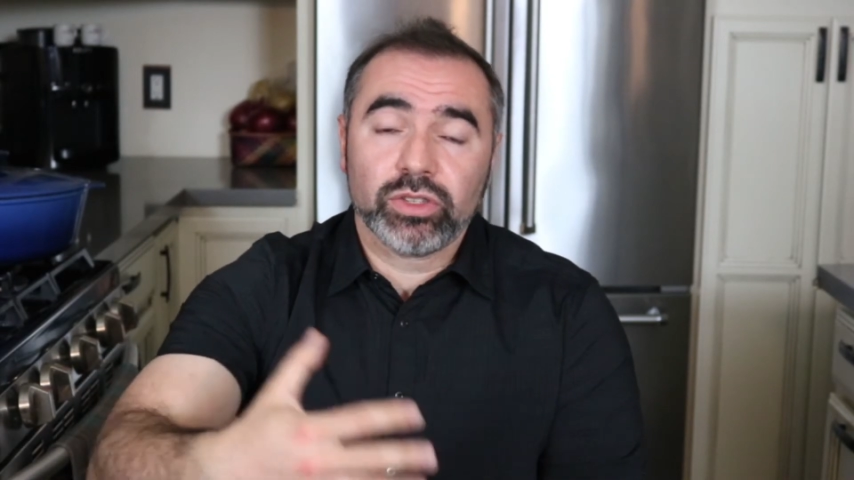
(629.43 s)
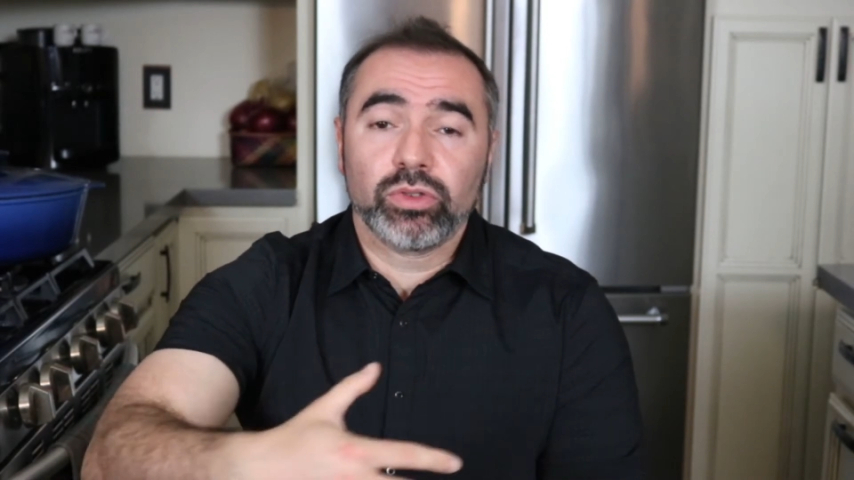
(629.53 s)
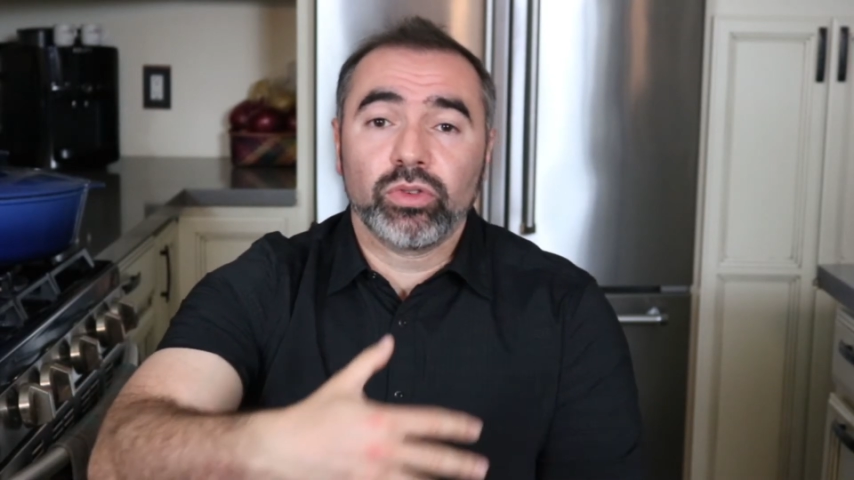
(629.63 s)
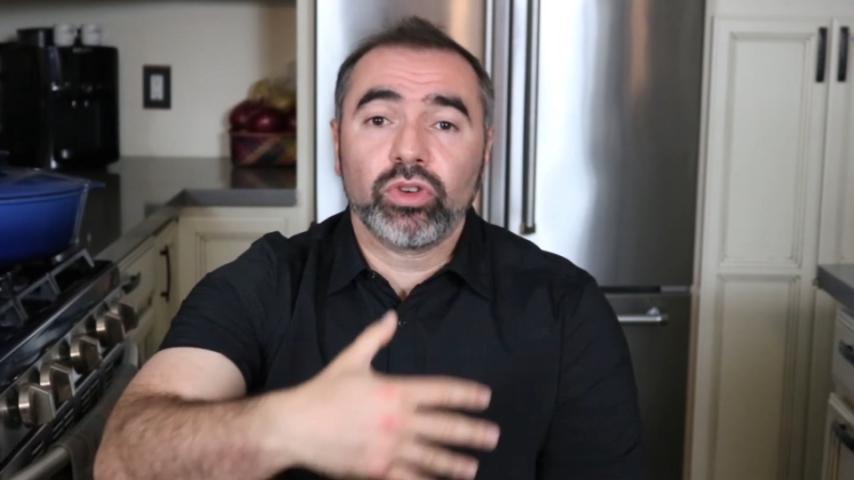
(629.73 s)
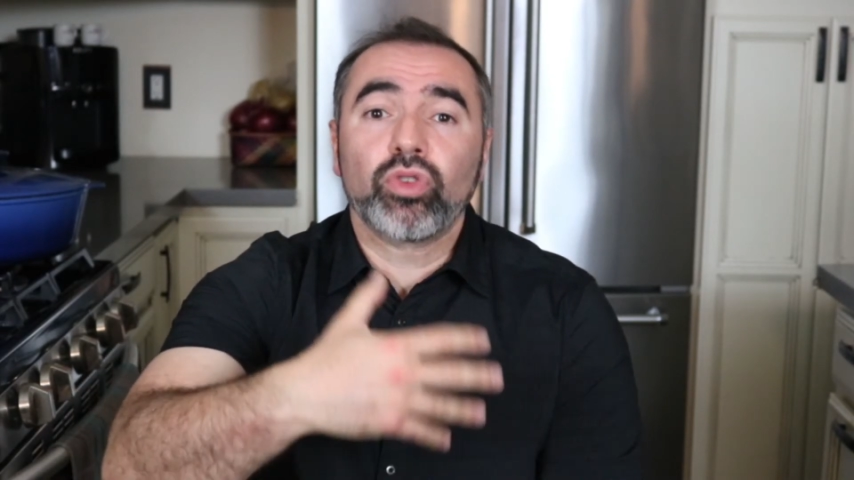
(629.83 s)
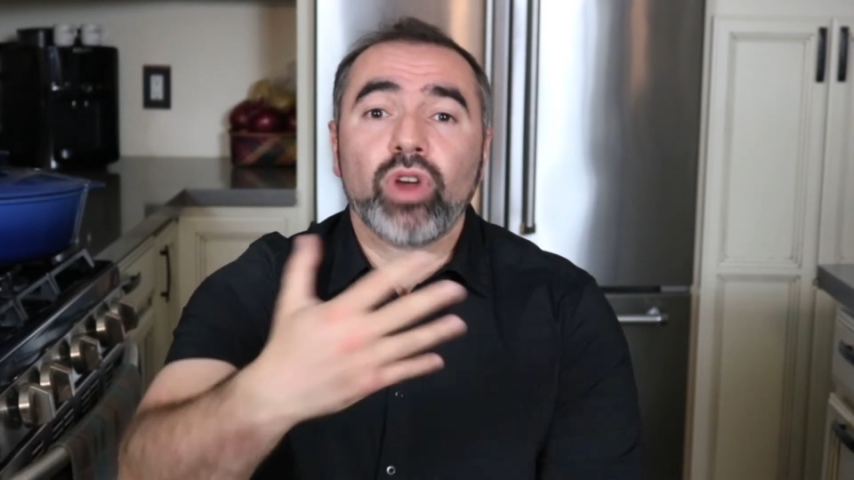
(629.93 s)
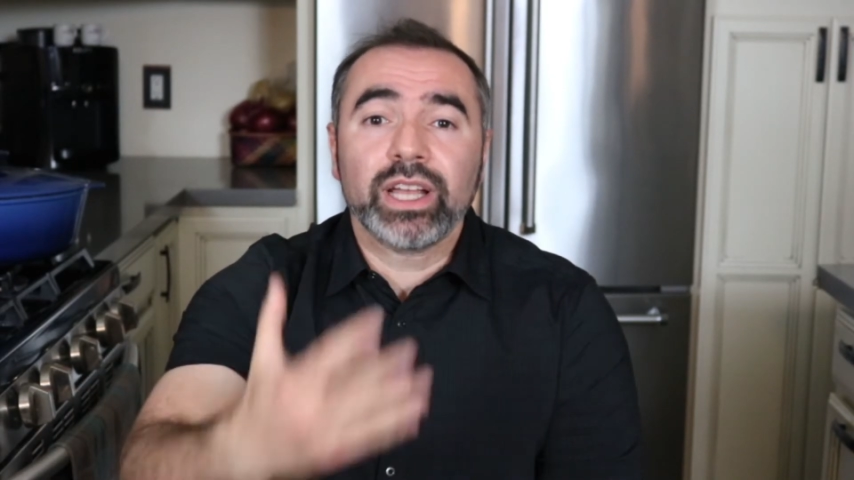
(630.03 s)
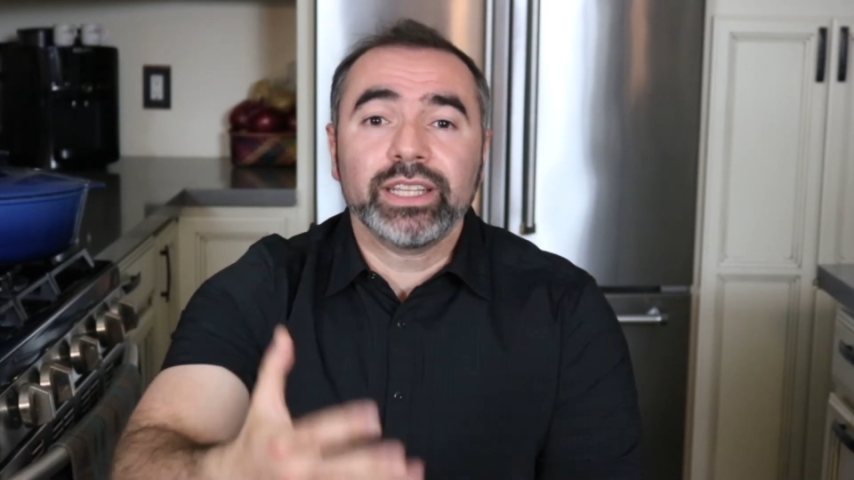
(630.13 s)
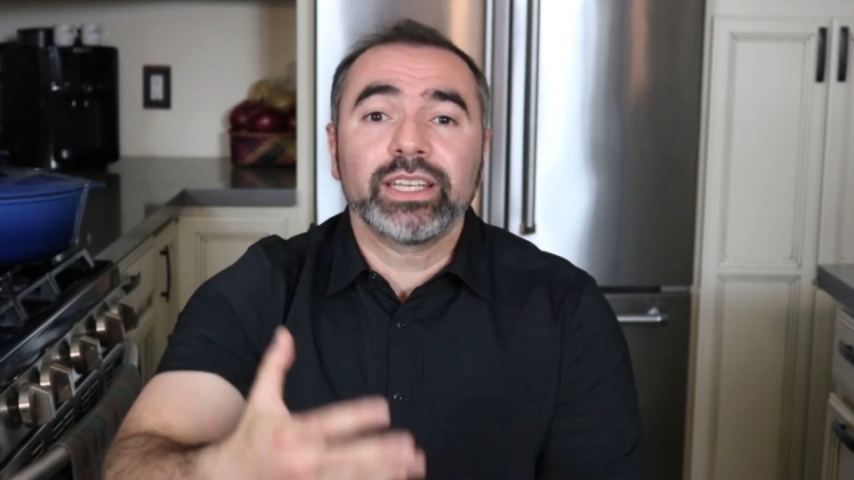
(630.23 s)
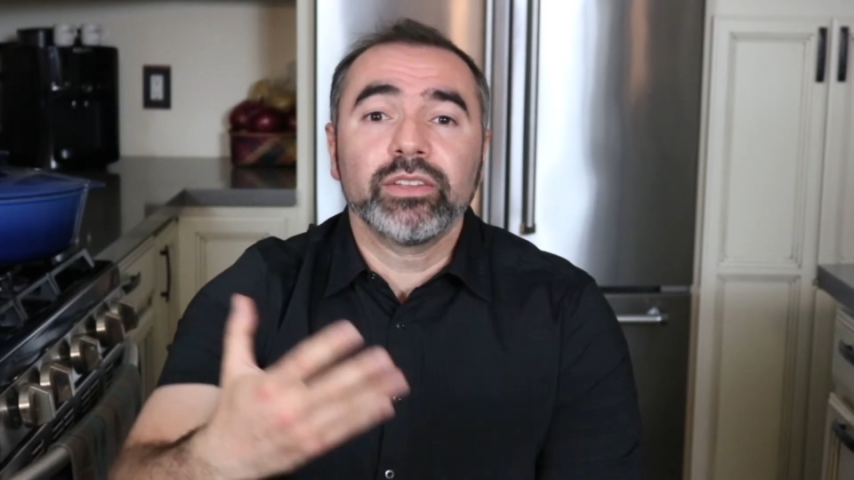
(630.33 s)
so
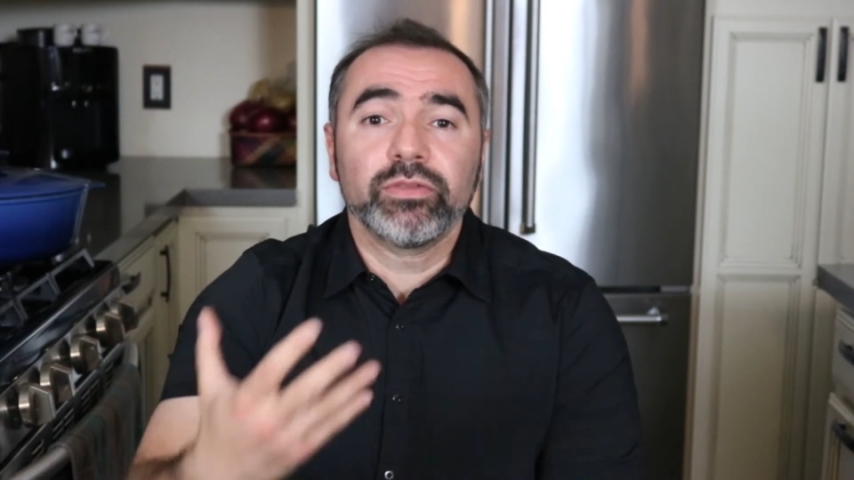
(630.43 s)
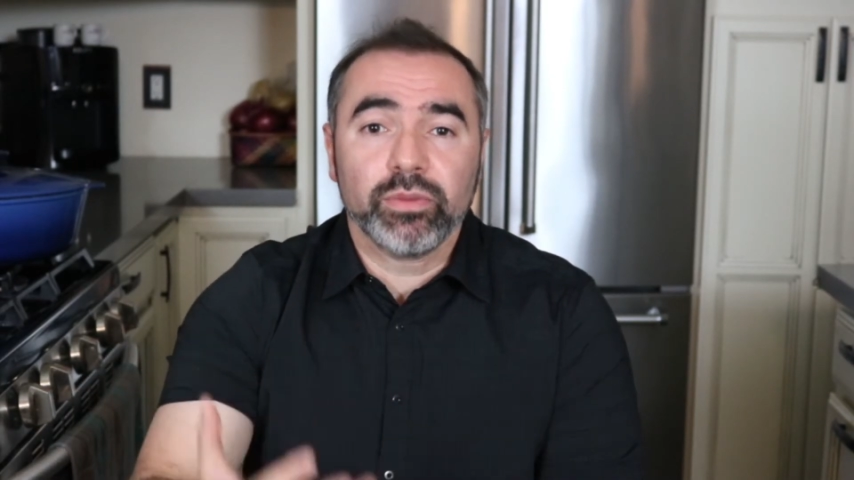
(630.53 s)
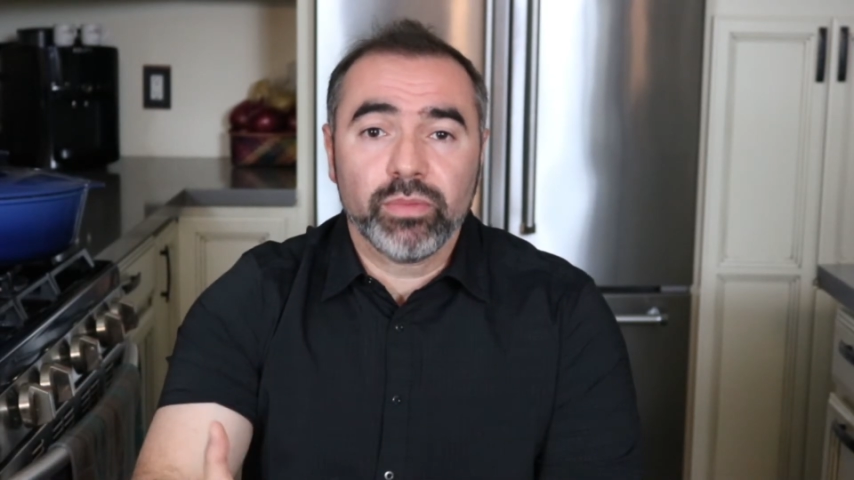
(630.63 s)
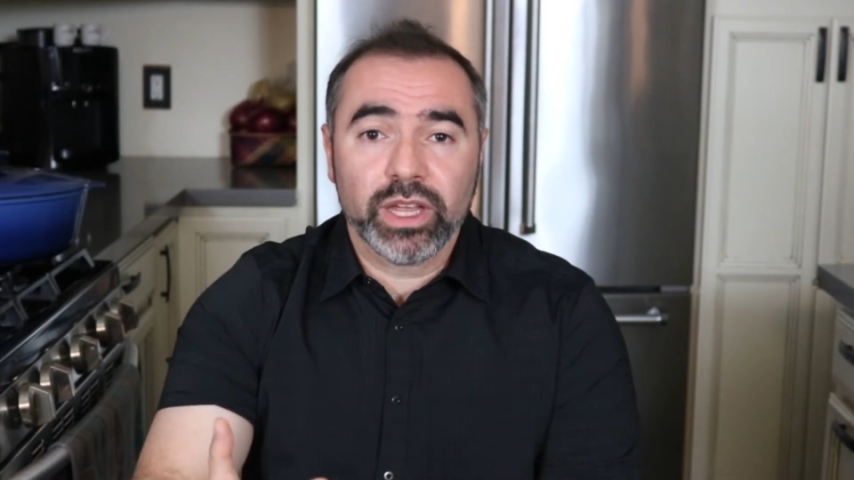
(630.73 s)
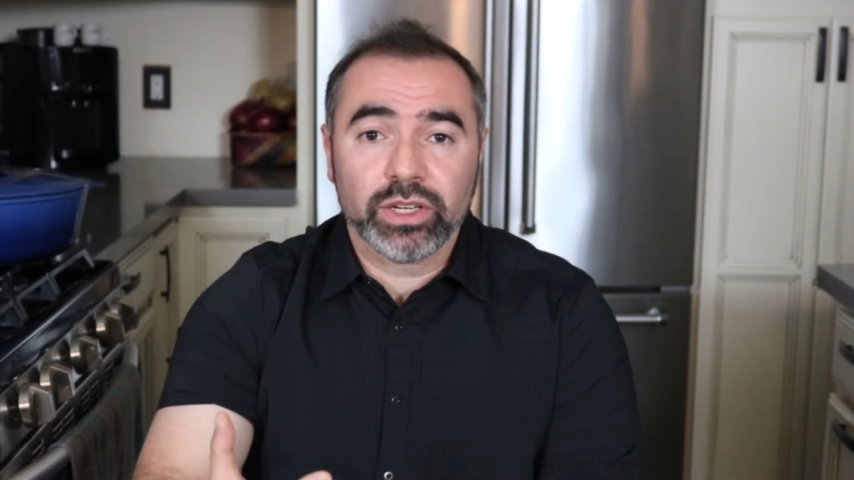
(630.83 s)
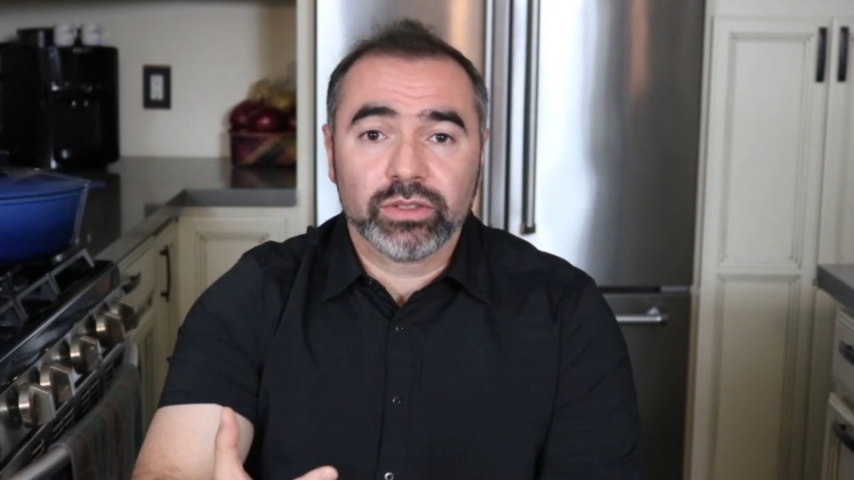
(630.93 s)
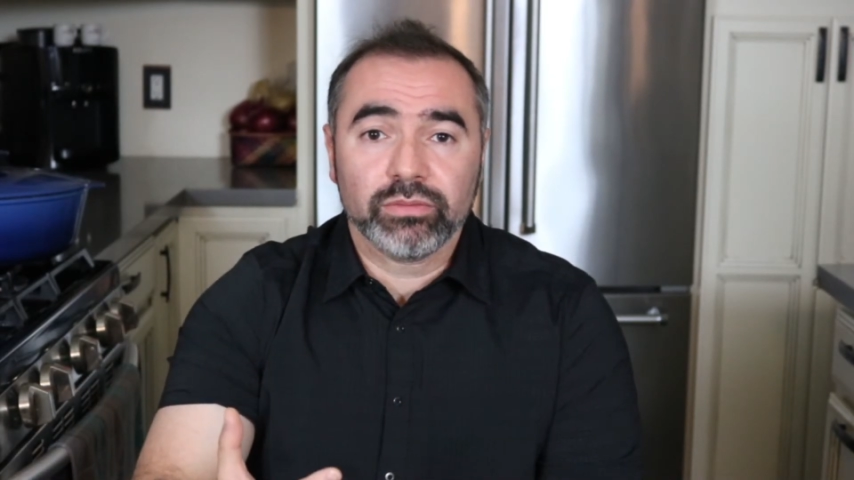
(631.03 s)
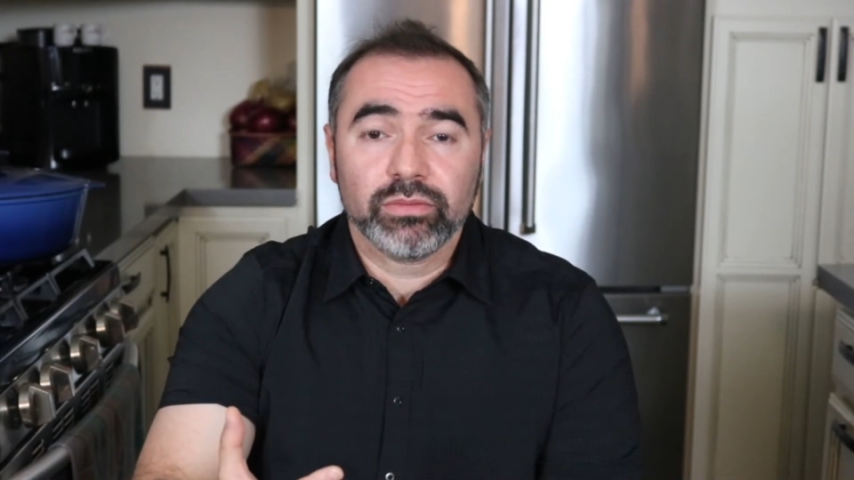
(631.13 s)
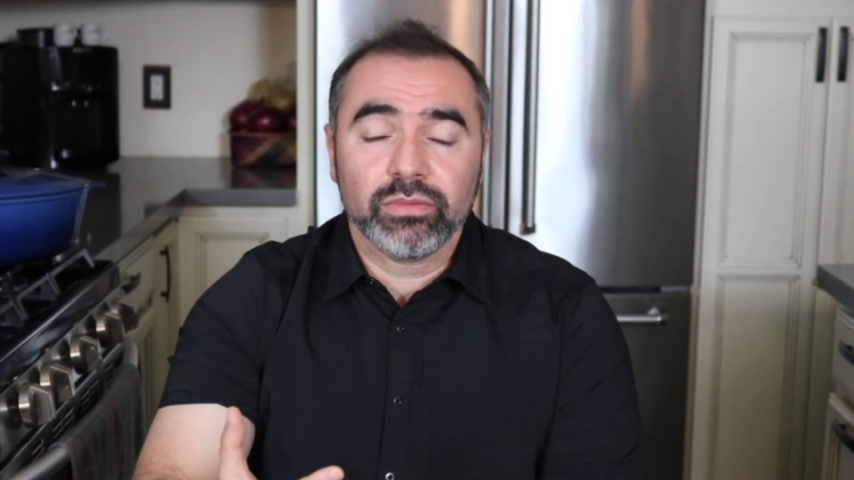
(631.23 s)
chronic inflammation.